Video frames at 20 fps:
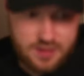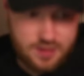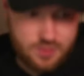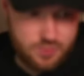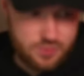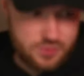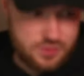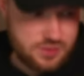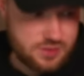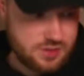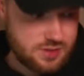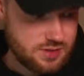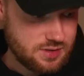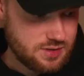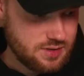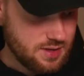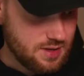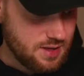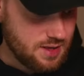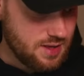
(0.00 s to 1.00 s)
It was
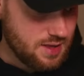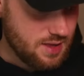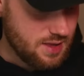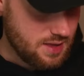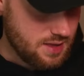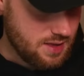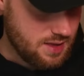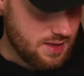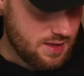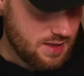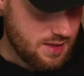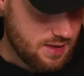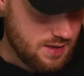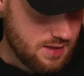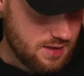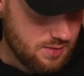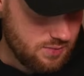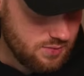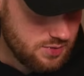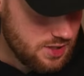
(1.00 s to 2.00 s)

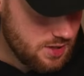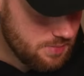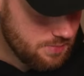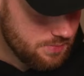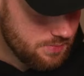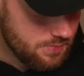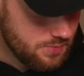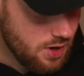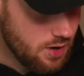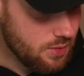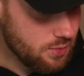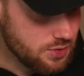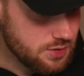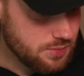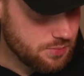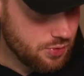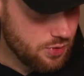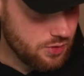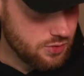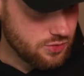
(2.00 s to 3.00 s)
it? No, it
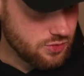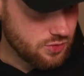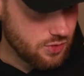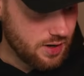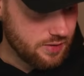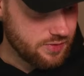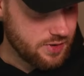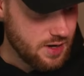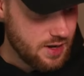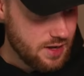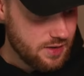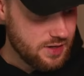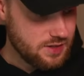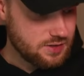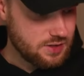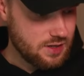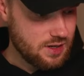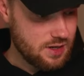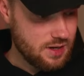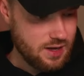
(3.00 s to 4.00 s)
wasn't Pro Drive.
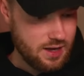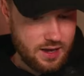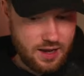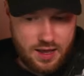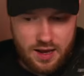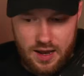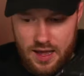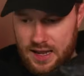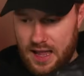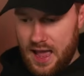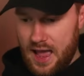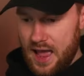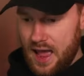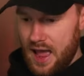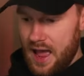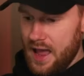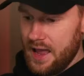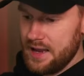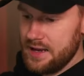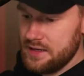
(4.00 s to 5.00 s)
There's a
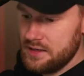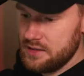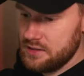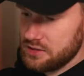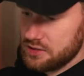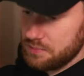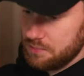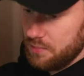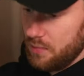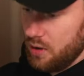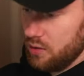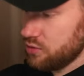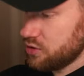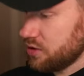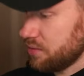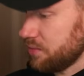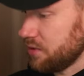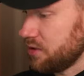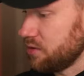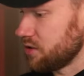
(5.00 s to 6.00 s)
Haynes
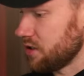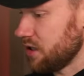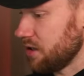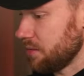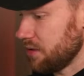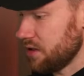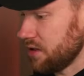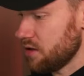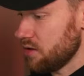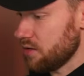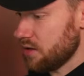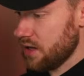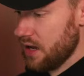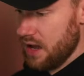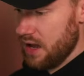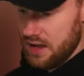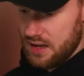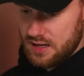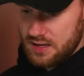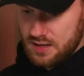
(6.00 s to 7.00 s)
Motor Museum in the
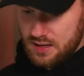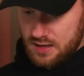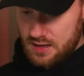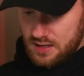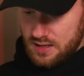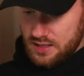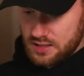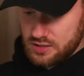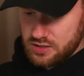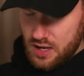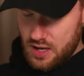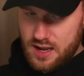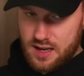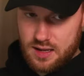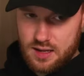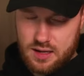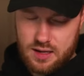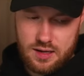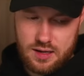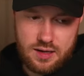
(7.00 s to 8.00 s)
UK. It's like,
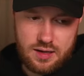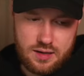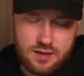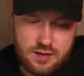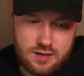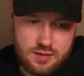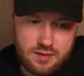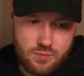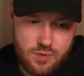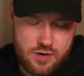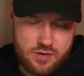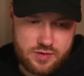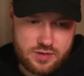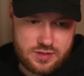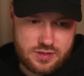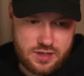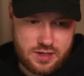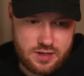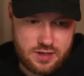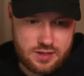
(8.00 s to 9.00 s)
where
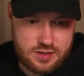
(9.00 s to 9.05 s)
is it?